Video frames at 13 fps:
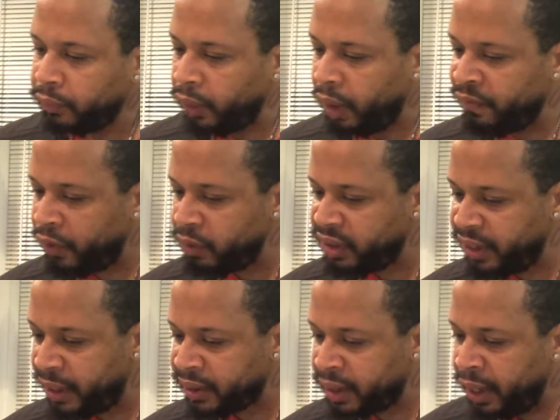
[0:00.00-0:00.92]
Verse
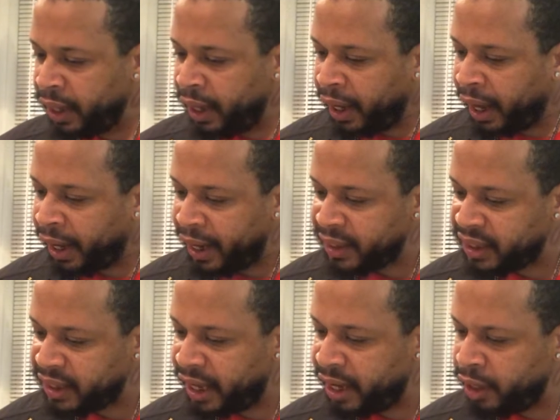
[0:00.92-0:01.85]
6. And I
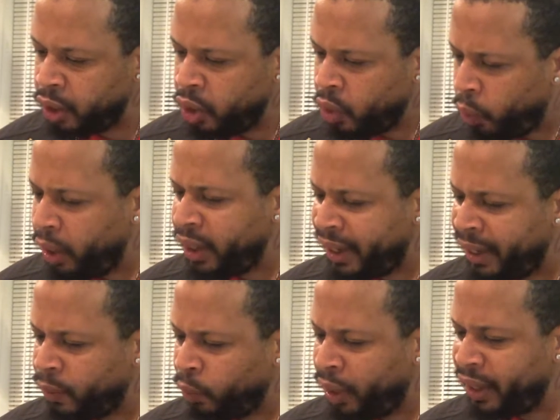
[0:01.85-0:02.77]
said, what
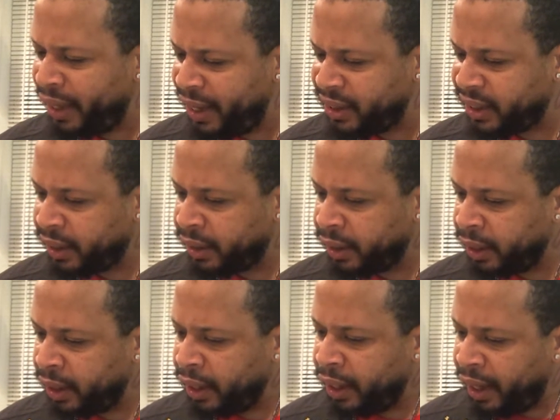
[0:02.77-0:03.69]
is it?
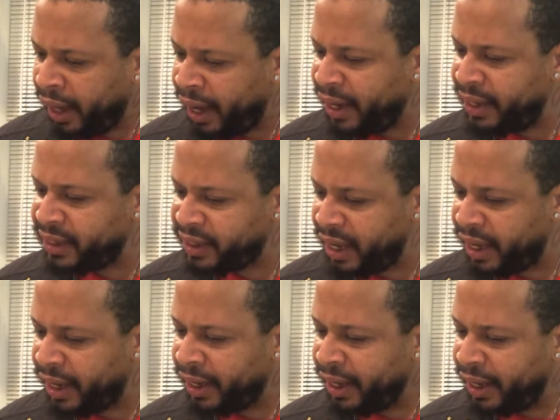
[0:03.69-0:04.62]
And he
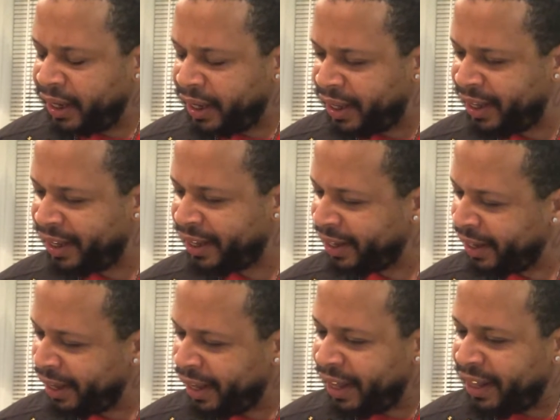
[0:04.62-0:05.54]
said,
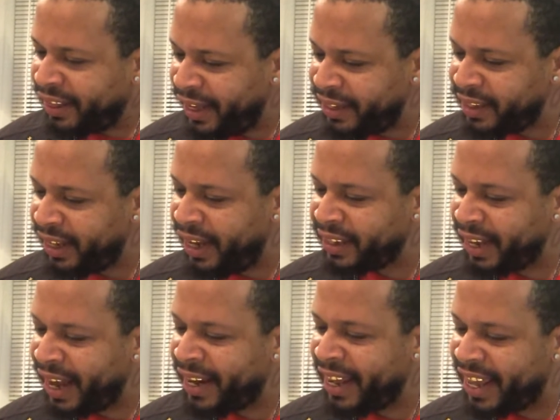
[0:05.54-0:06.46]
this is
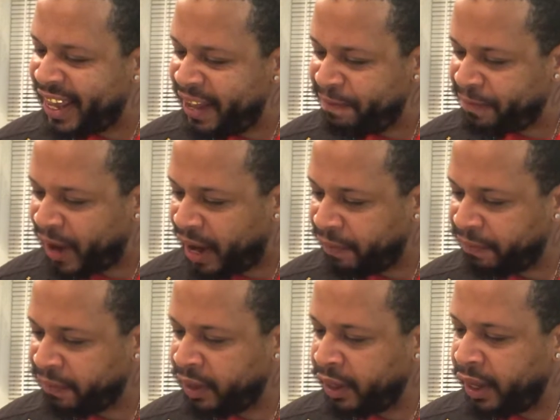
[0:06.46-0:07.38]
an ephah
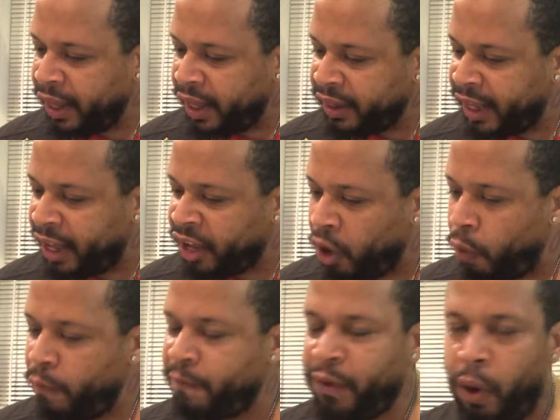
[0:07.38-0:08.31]
that
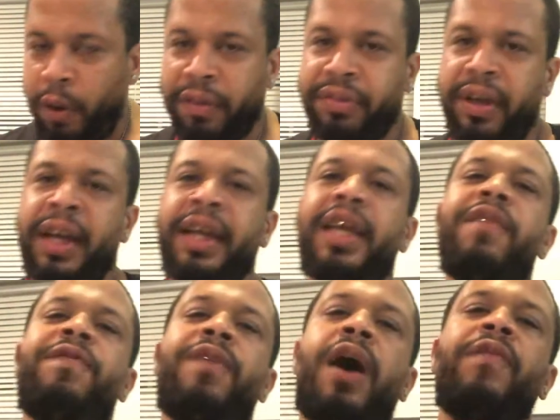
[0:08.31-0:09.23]
go forth. An
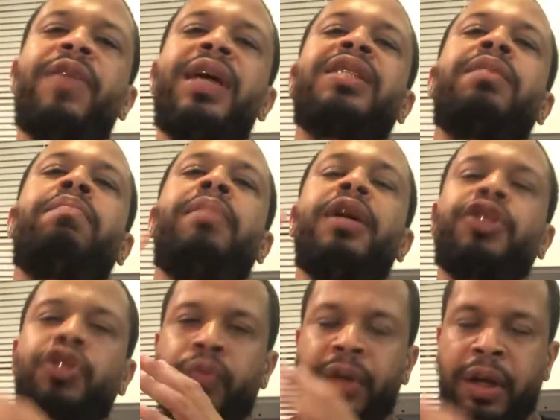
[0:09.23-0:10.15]
ephah is a
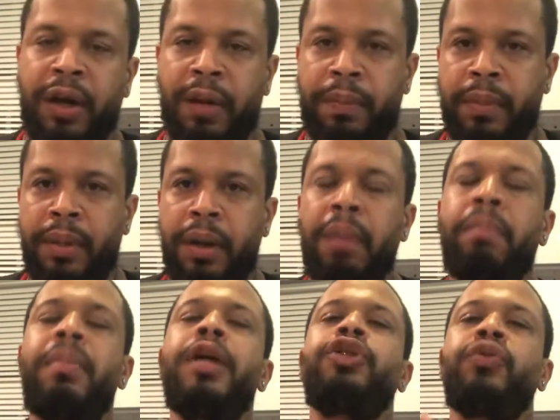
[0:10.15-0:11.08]
measuring cup, a
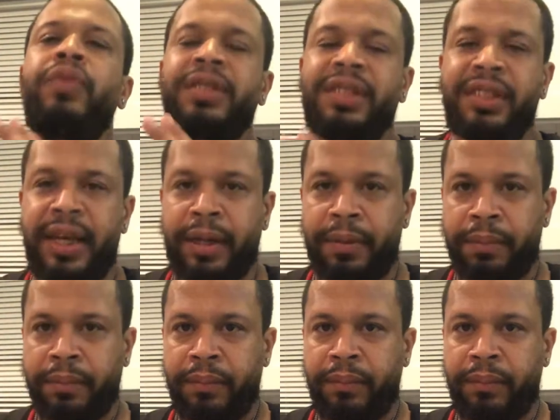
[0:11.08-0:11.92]
measuring stick.